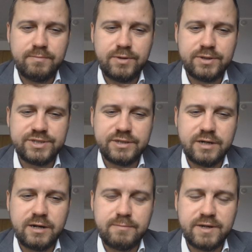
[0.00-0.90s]
I
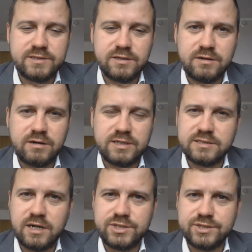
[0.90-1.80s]
personally, based on our
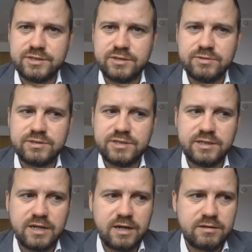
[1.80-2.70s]
discussions, don't
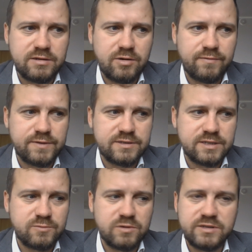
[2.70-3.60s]
see that the
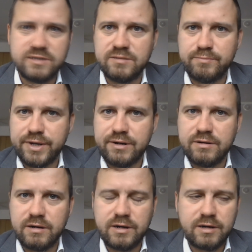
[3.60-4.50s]
offices would
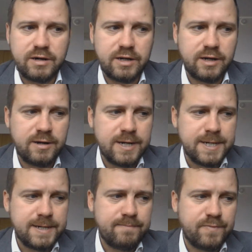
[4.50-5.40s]
disappear. And
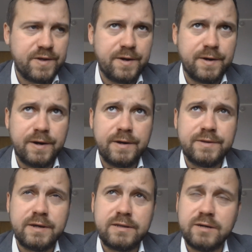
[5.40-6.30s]
I
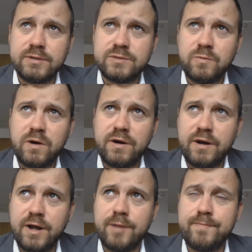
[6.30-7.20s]
think there was
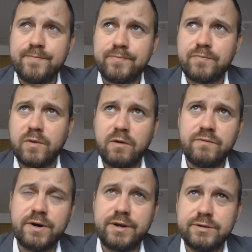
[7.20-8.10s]
one
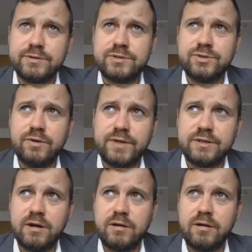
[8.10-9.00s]
very good
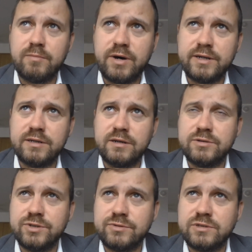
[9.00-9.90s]
survey done
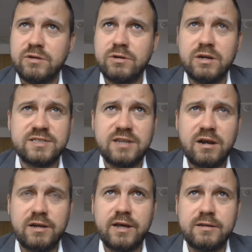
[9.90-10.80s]
by Jones Long
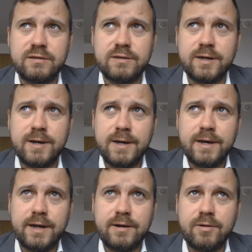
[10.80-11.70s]
LaSalle that,
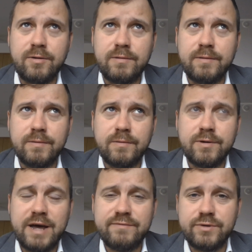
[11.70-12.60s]
you know,
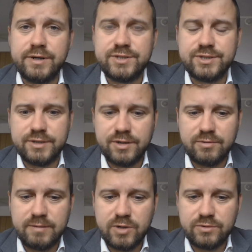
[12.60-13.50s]
on average, you
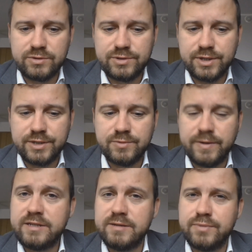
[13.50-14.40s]
know, about
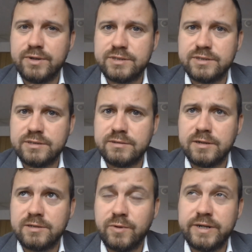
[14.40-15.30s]

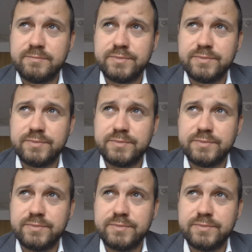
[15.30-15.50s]
20%